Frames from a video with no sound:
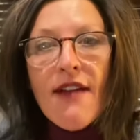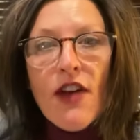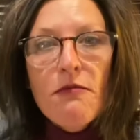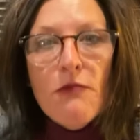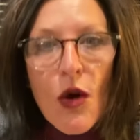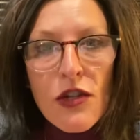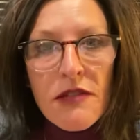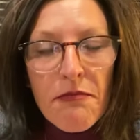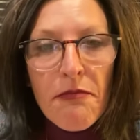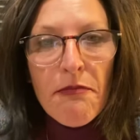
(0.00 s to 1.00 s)
our most
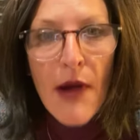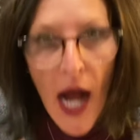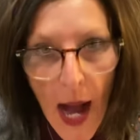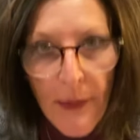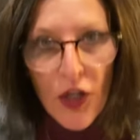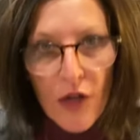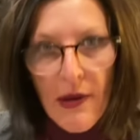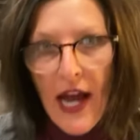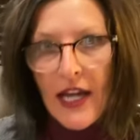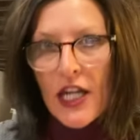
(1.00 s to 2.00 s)
popular
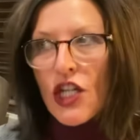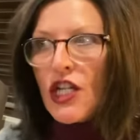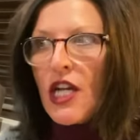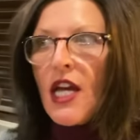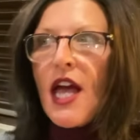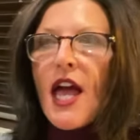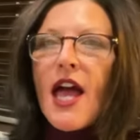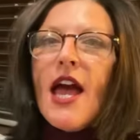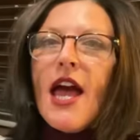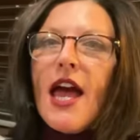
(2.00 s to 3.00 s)
package,
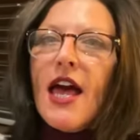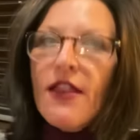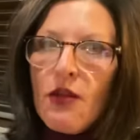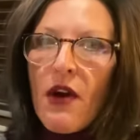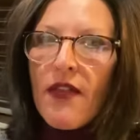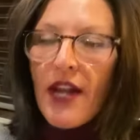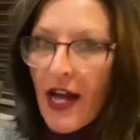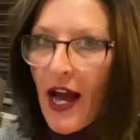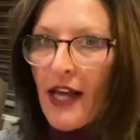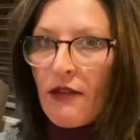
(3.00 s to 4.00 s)
and the one that I
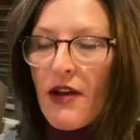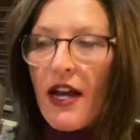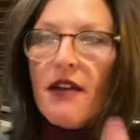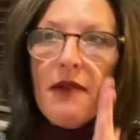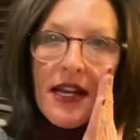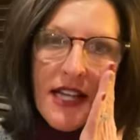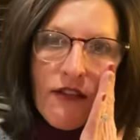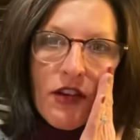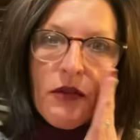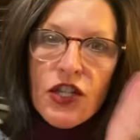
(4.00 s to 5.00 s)
highly recommend
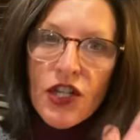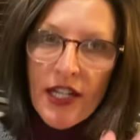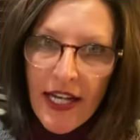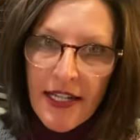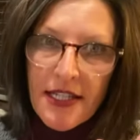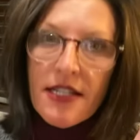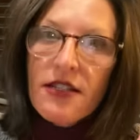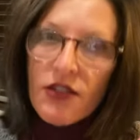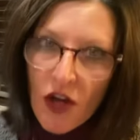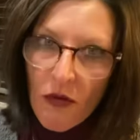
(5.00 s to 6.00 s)
everyone should get to
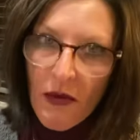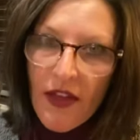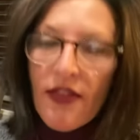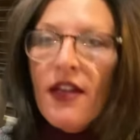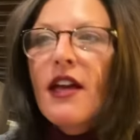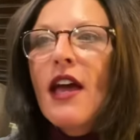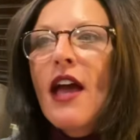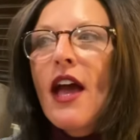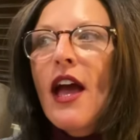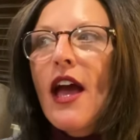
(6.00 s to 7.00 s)
start with,
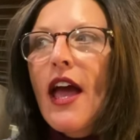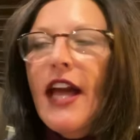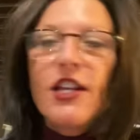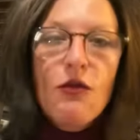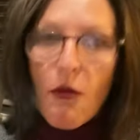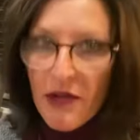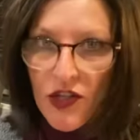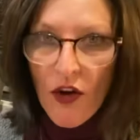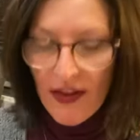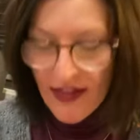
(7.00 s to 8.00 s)
and you won't be
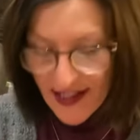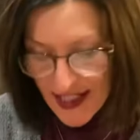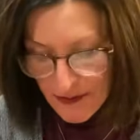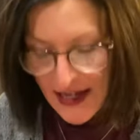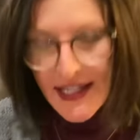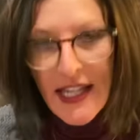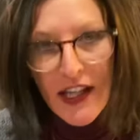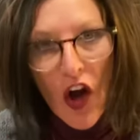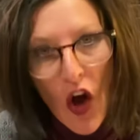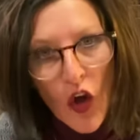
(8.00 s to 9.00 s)
sorry. This is basically
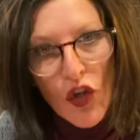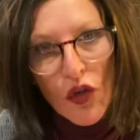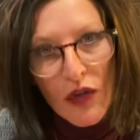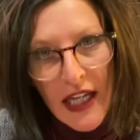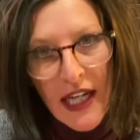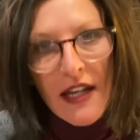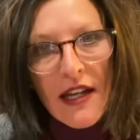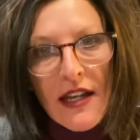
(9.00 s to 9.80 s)
all you need